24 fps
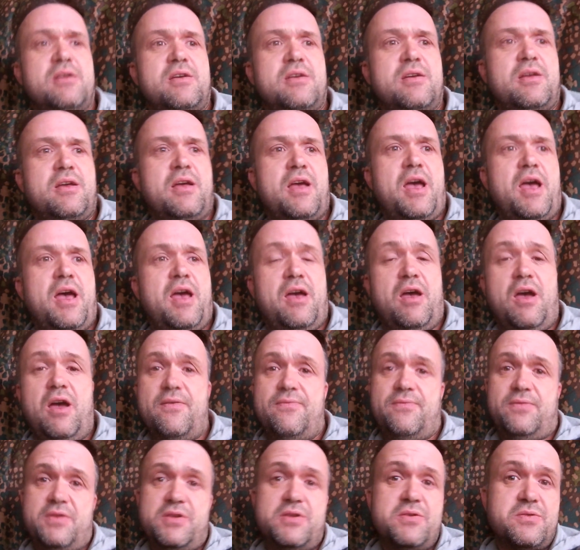
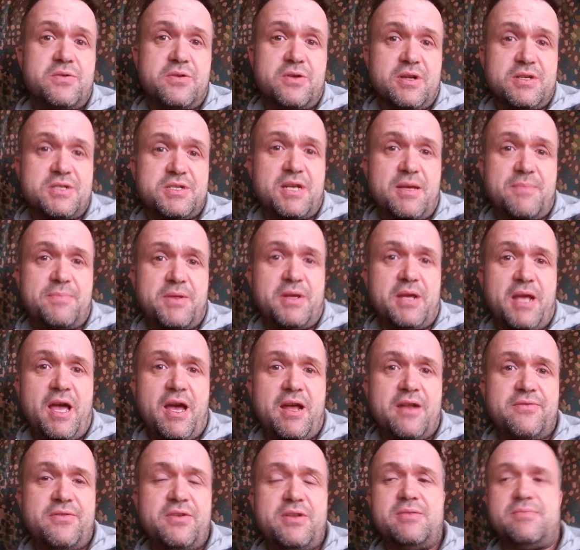Hopefully you all got something out
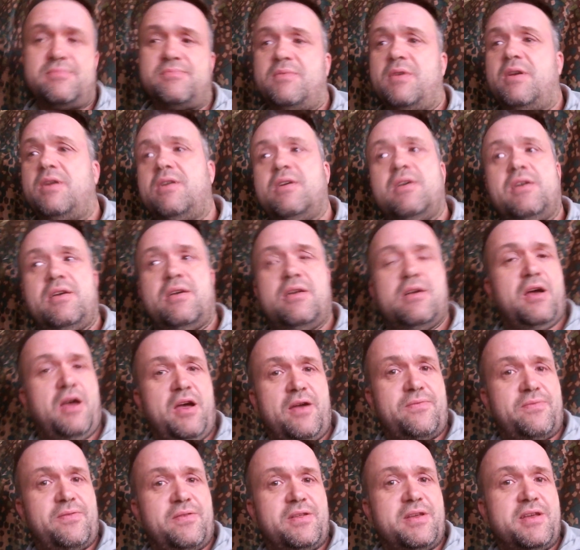of it.
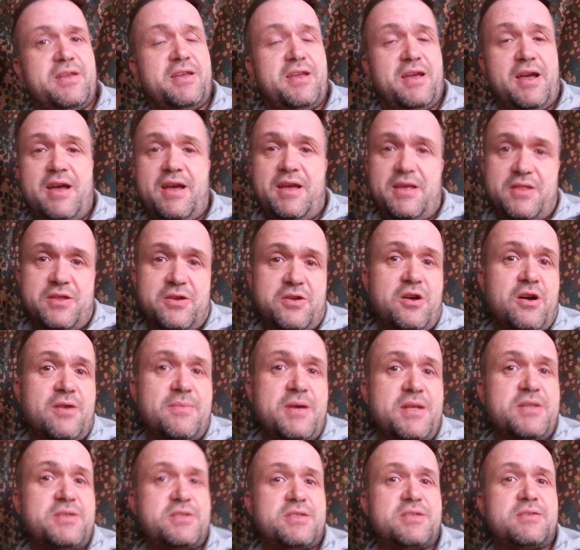Hopefully in the
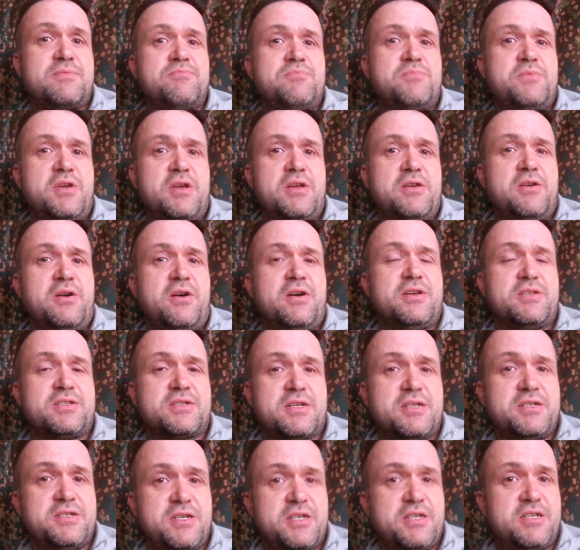comments you guys
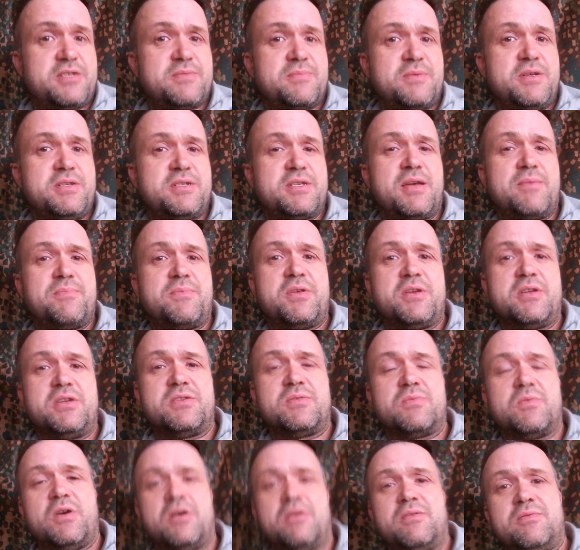can teach me something as
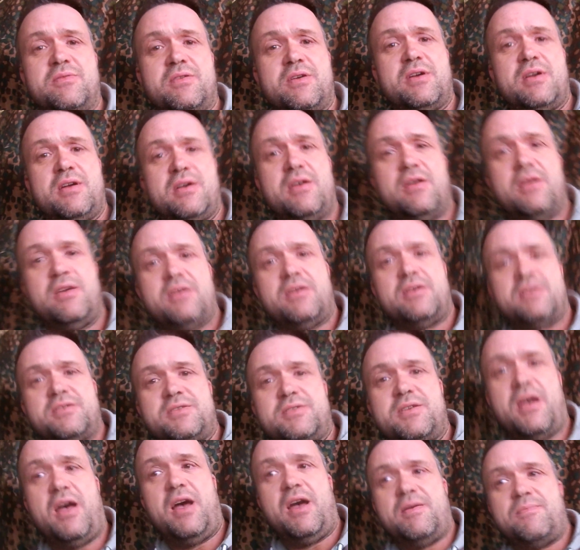well.
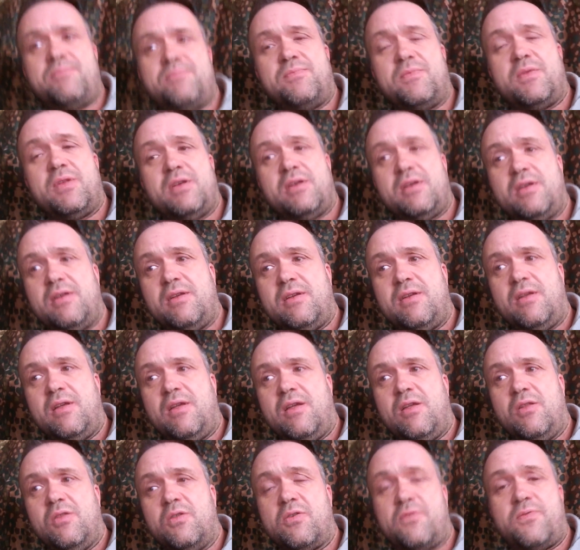So
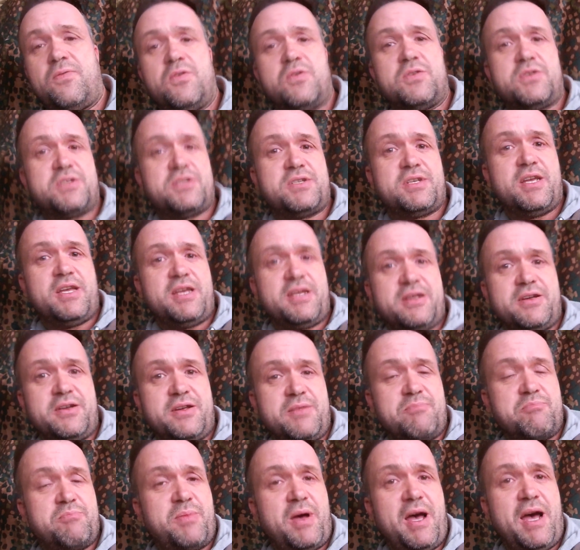look forward to seeing you
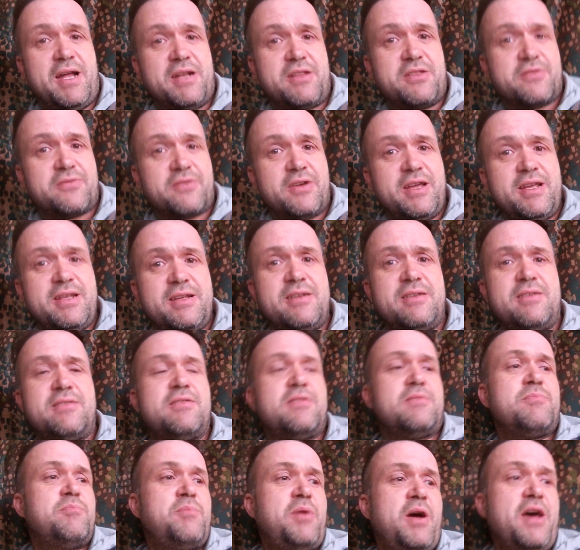in part 3.
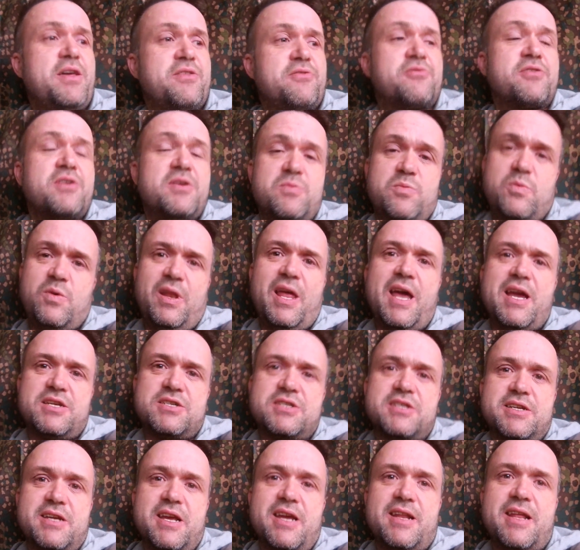Part 3 will
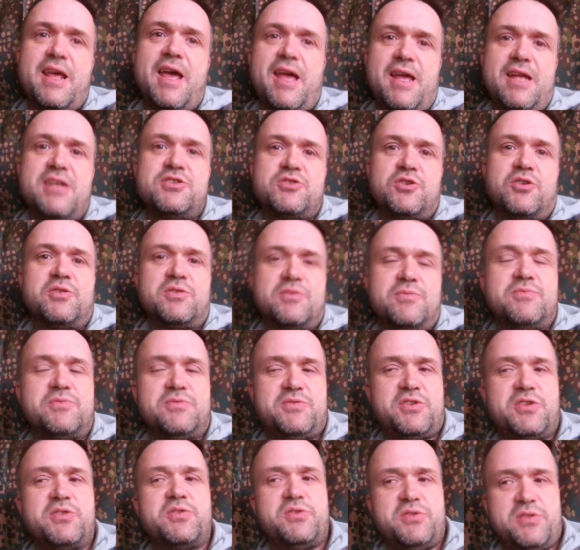actually get hands-on and
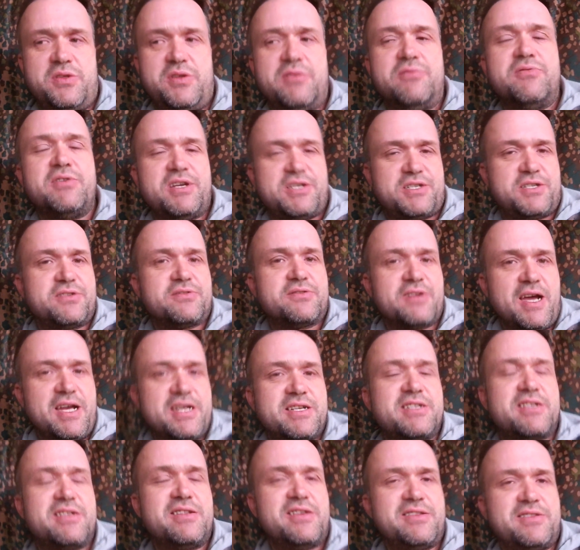do the
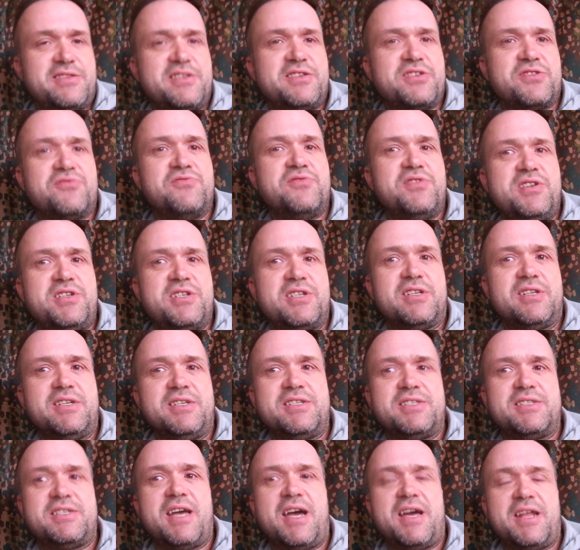restoration that this originally
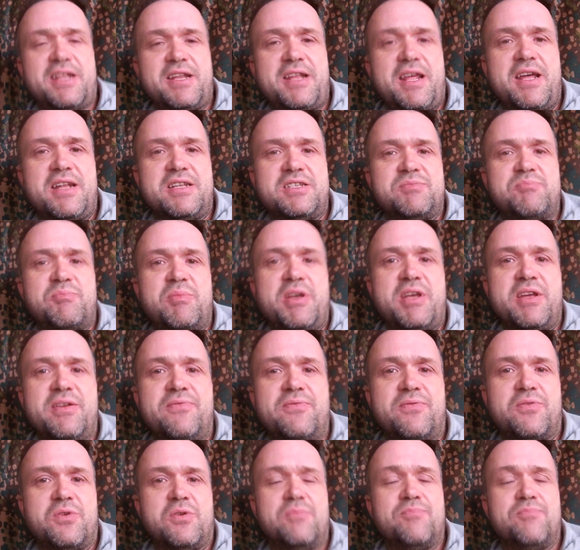started out as being for.